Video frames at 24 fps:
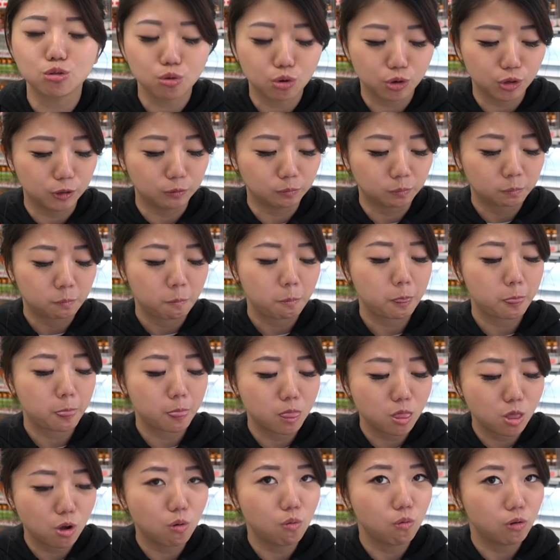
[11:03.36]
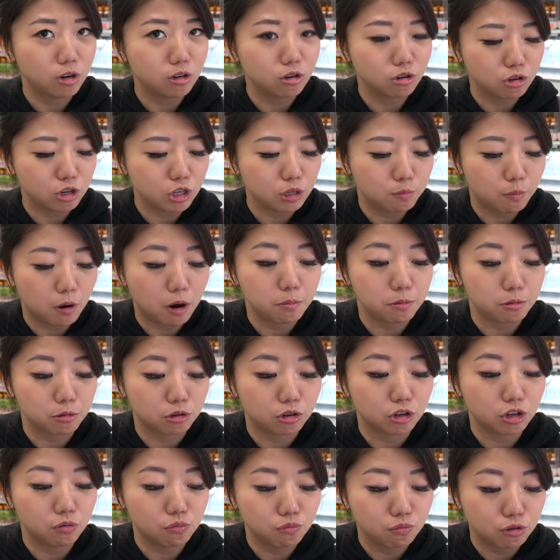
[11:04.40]
store. No wonder it's
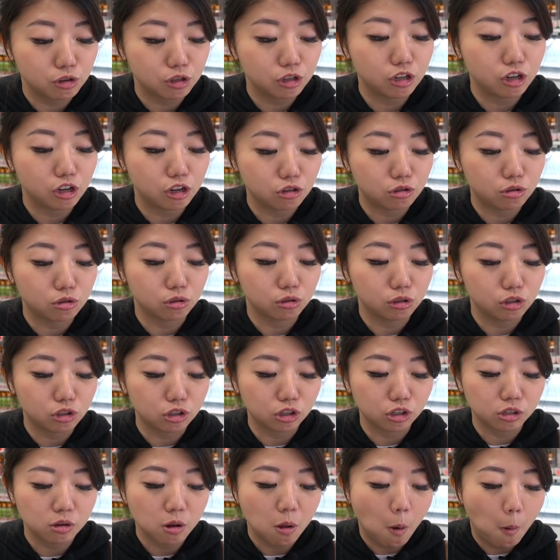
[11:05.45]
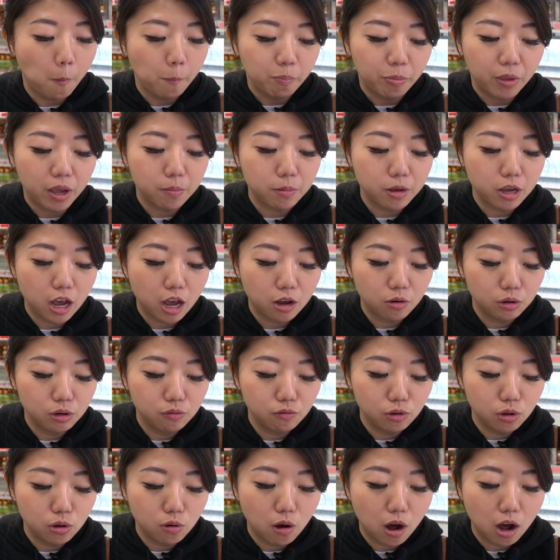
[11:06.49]
popular. It really is delicious. I mean, I don't
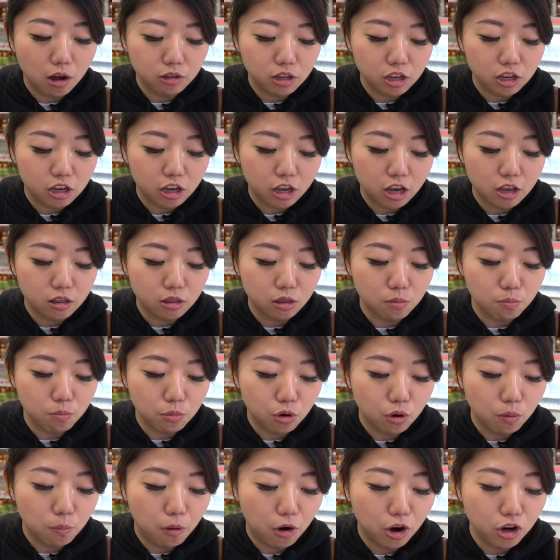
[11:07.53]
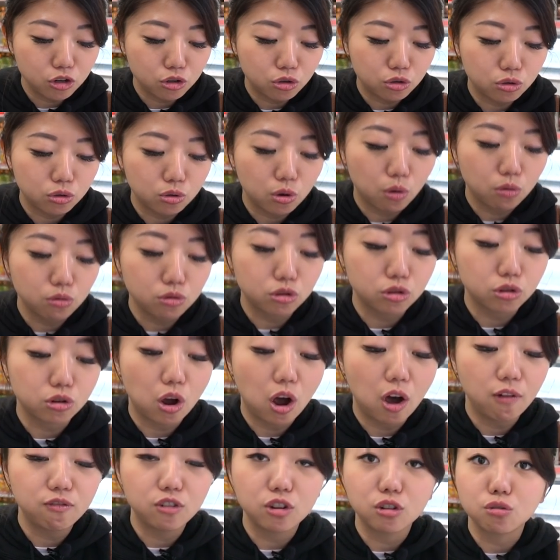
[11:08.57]
even know how they get the middle part so
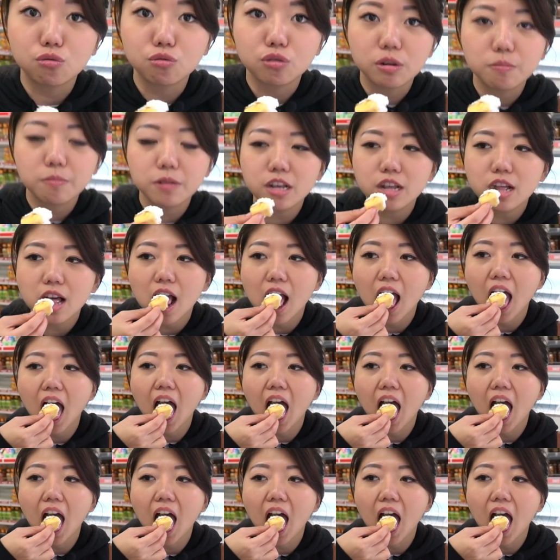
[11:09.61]
soft and creamy.